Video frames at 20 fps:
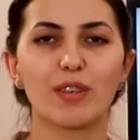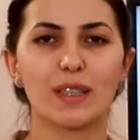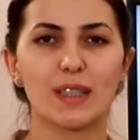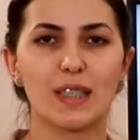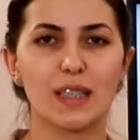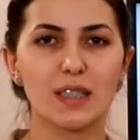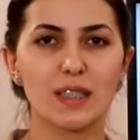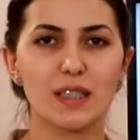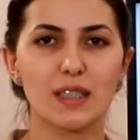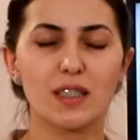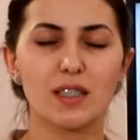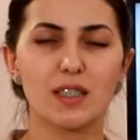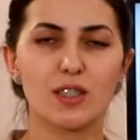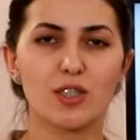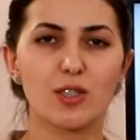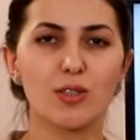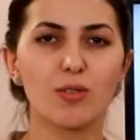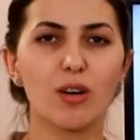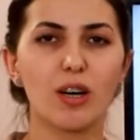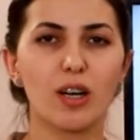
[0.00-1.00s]
connected the
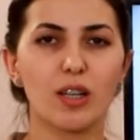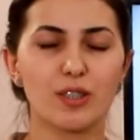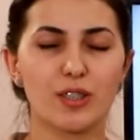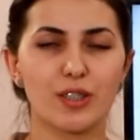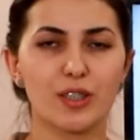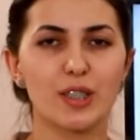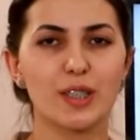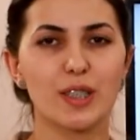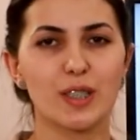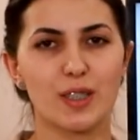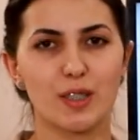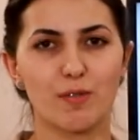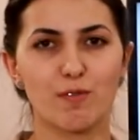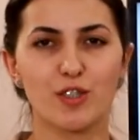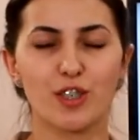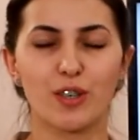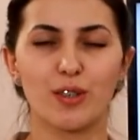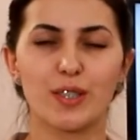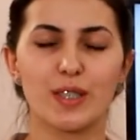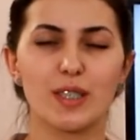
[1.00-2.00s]
two alternative
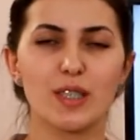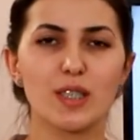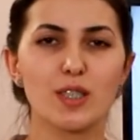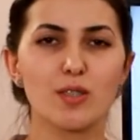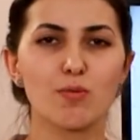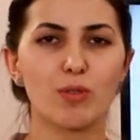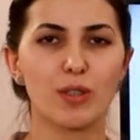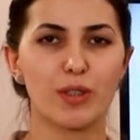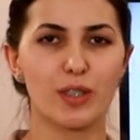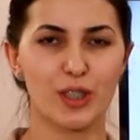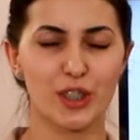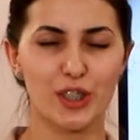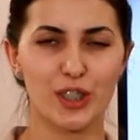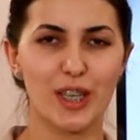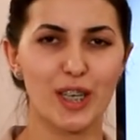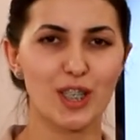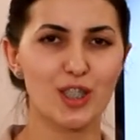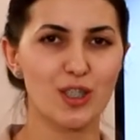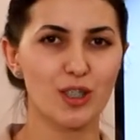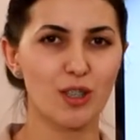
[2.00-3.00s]
choices with the
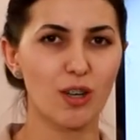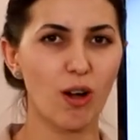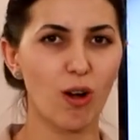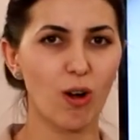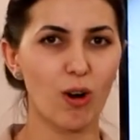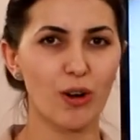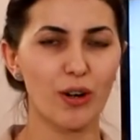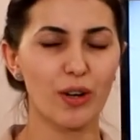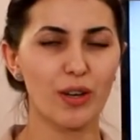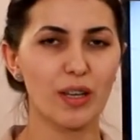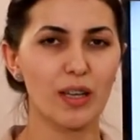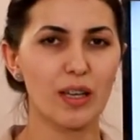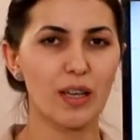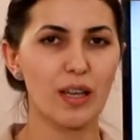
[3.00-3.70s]
connector or.